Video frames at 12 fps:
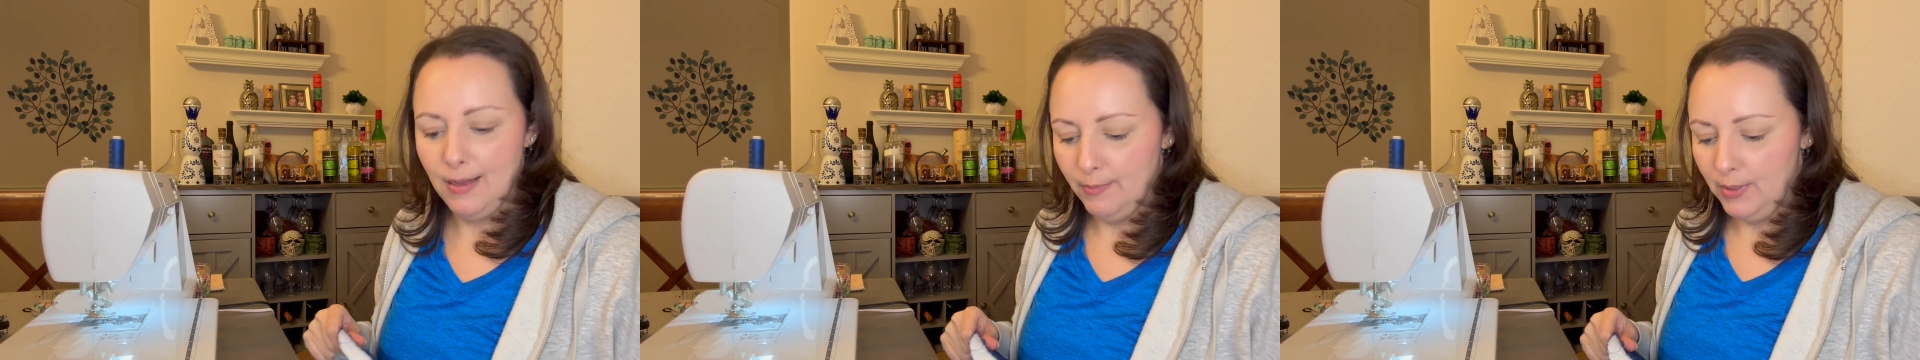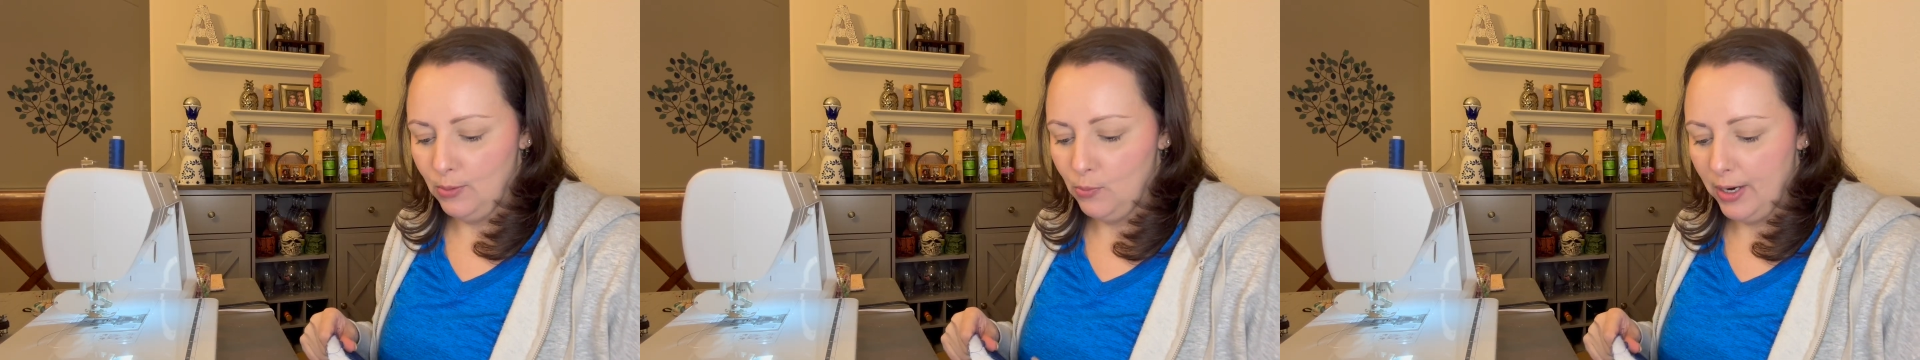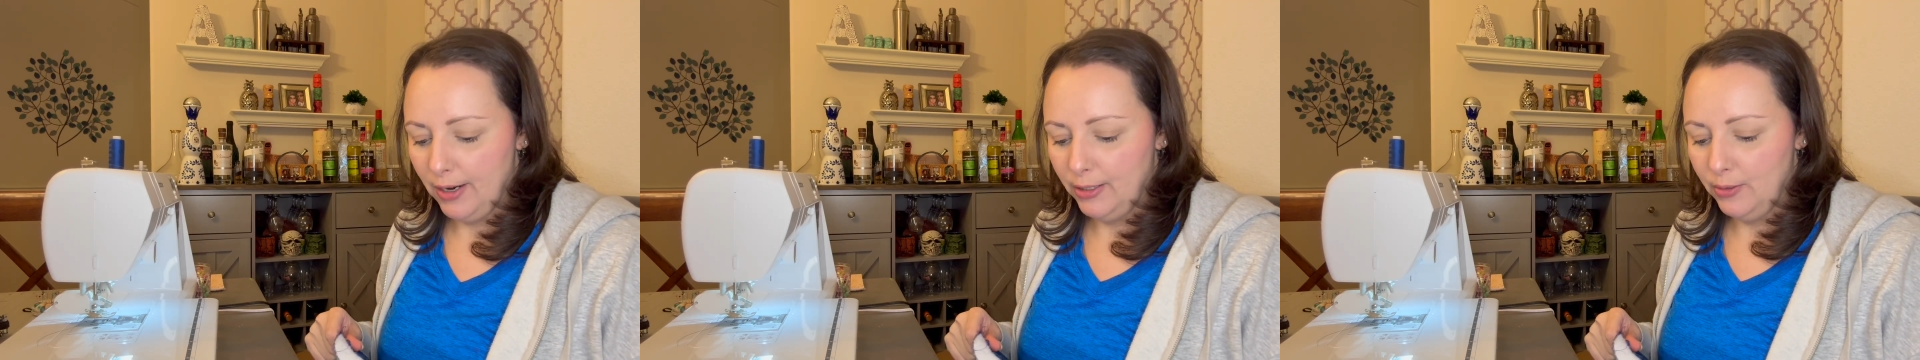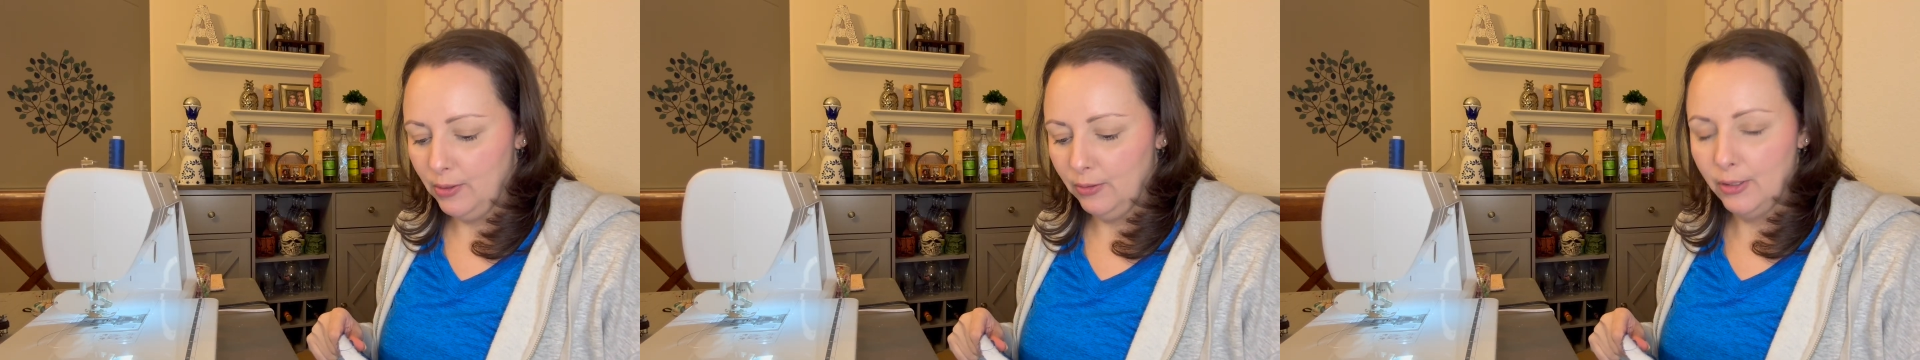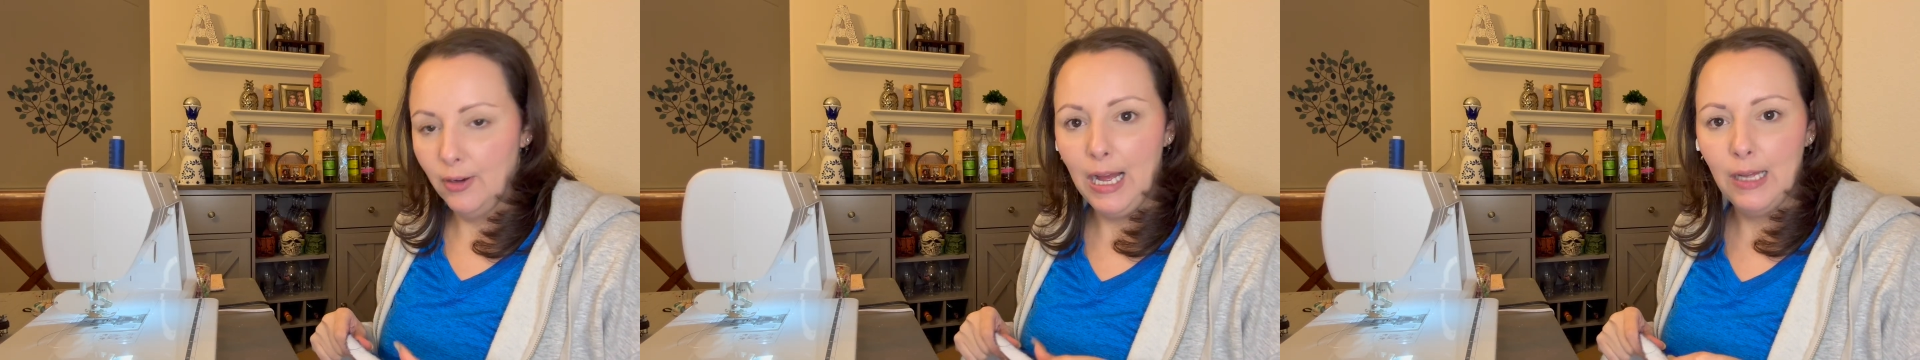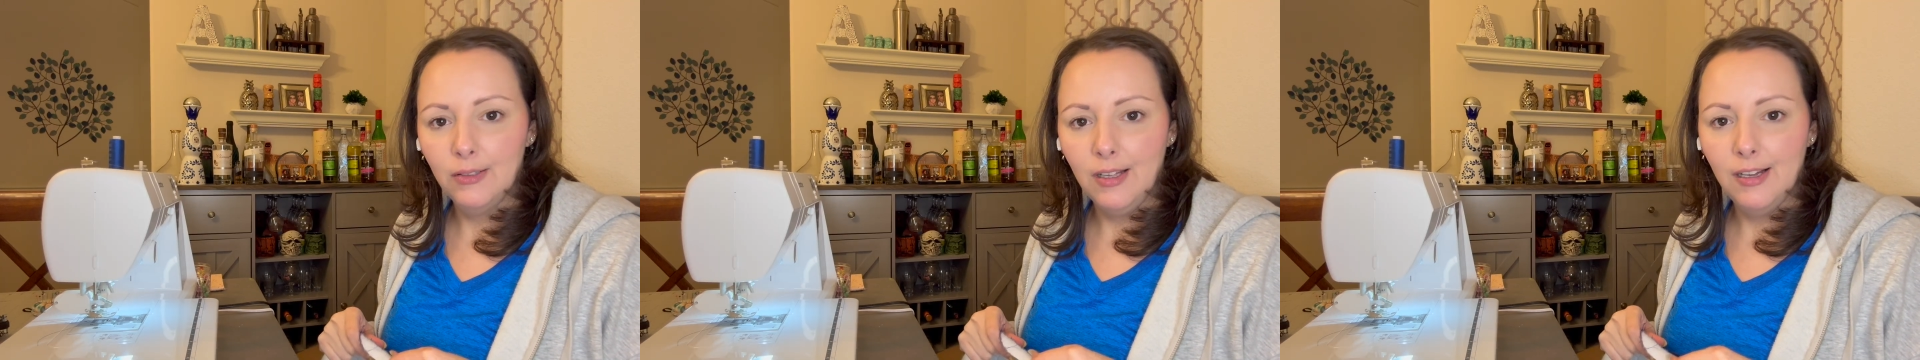where you don't know how
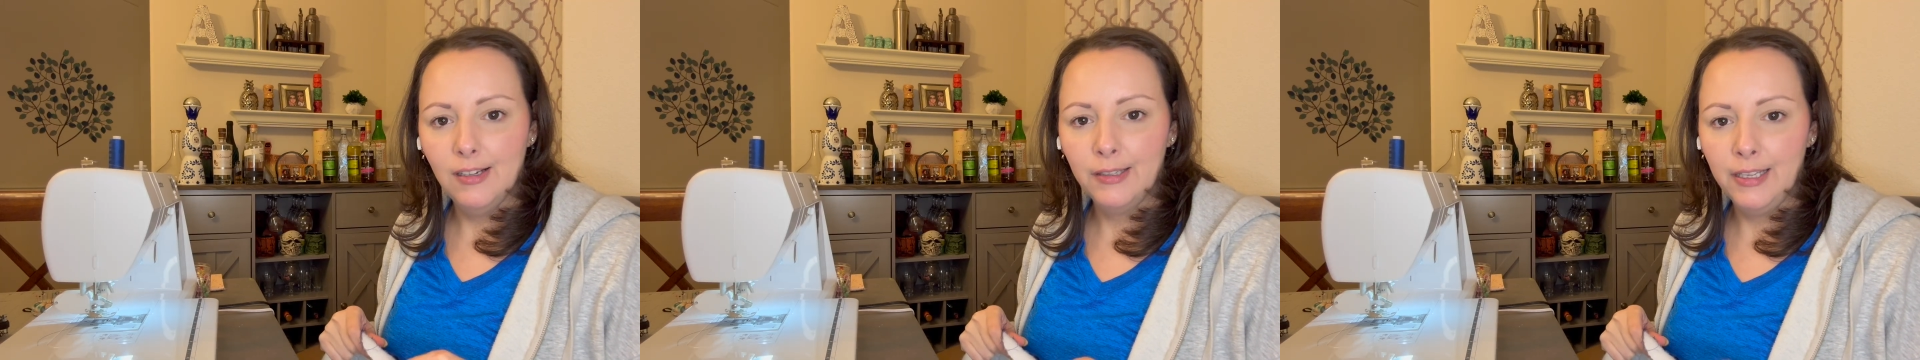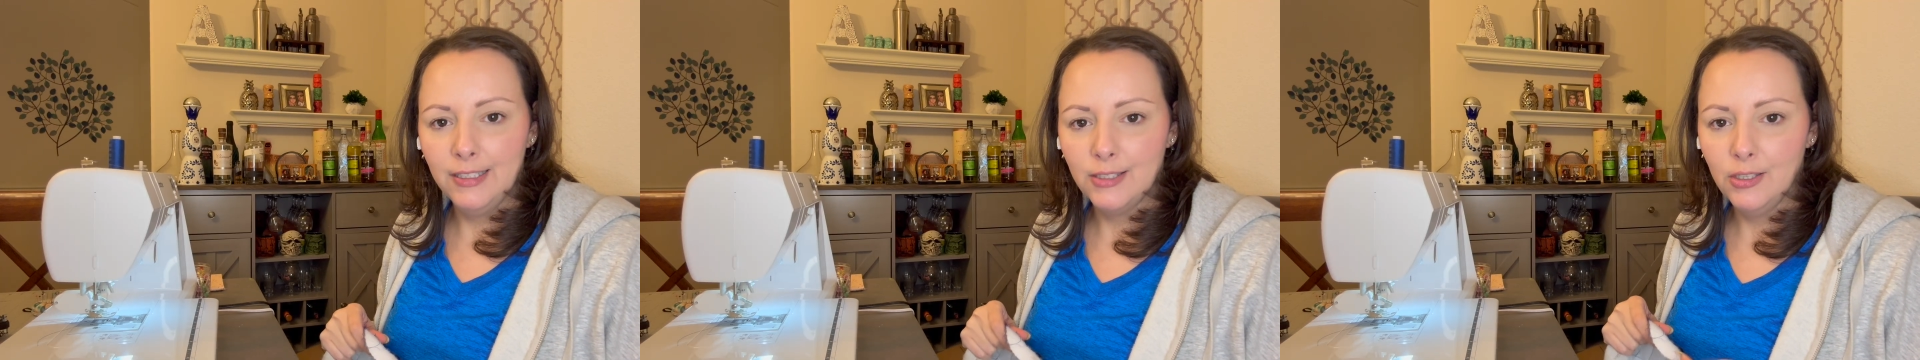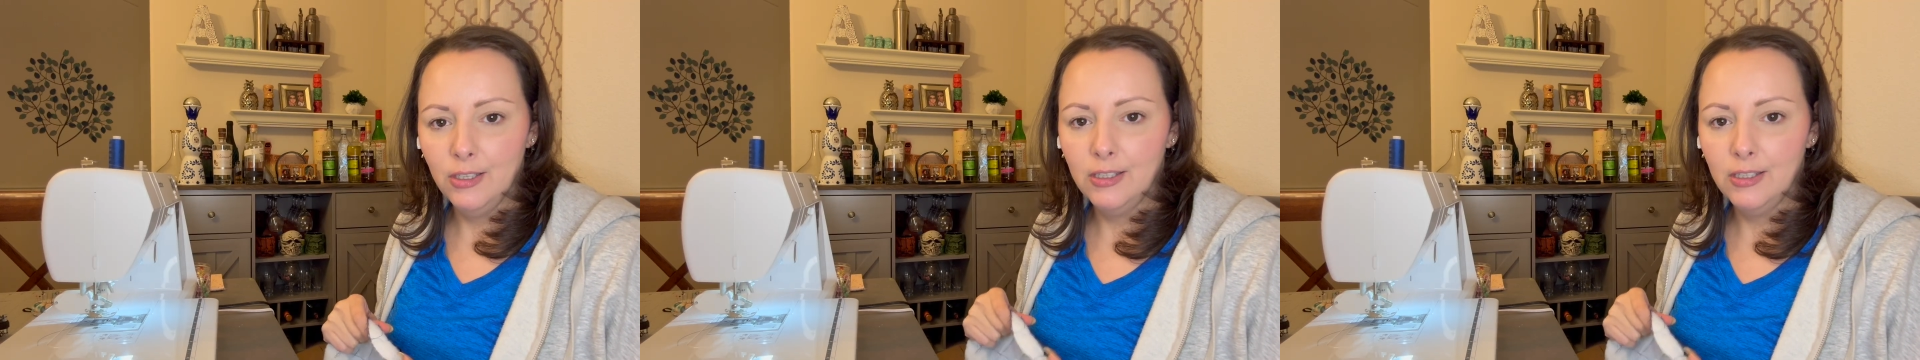long it took.